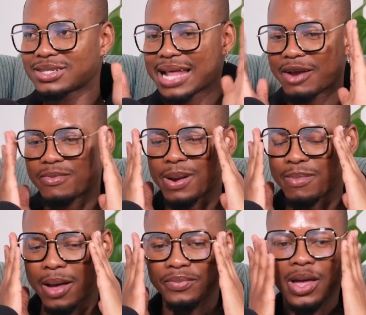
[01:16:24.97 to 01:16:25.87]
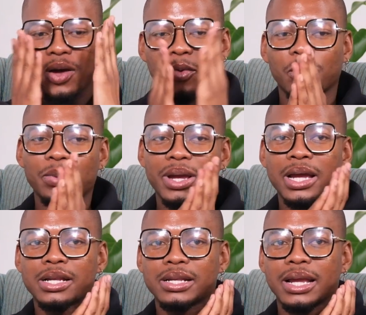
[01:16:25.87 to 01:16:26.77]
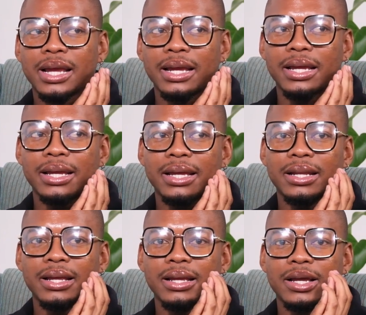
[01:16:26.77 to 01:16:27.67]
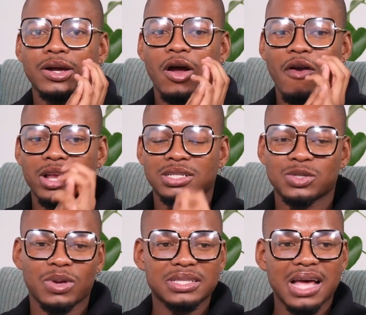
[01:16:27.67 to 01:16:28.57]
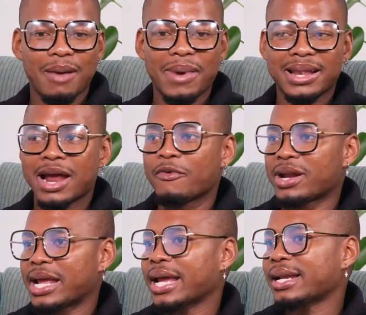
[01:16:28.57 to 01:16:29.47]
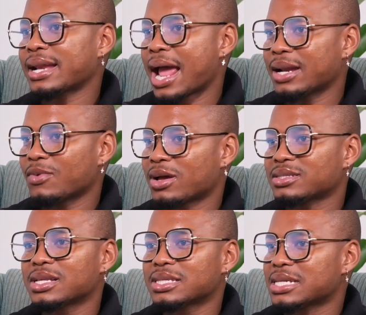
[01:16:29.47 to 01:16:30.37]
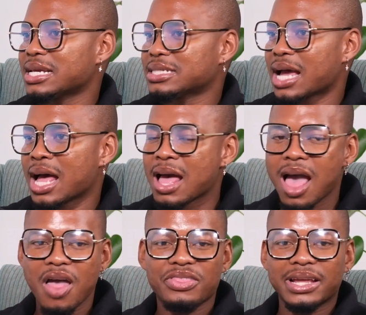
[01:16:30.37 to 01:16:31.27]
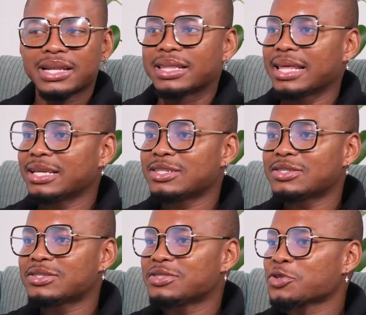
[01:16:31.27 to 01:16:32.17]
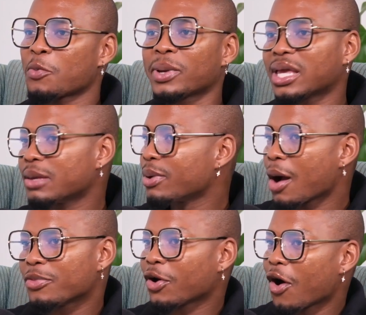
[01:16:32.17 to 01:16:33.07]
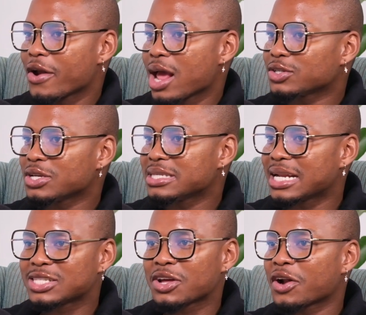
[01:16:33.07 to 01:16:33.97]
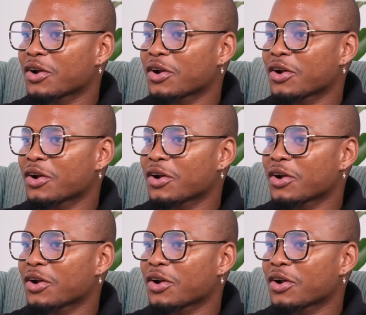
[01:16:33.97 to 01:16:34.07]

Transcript: I remember we were at a garage this one time, and I read a headline, I was still a teenager, that they stopping Keeping Up the Kardashians, and I started